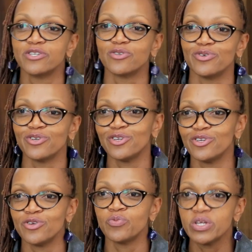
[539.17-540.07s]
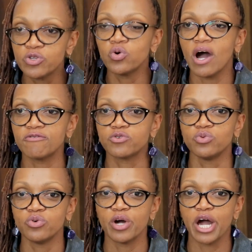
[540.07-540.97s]
So we do have
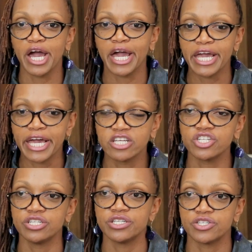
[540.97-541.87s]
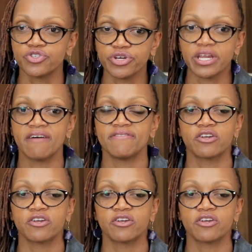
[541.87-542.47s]
to engage industry and have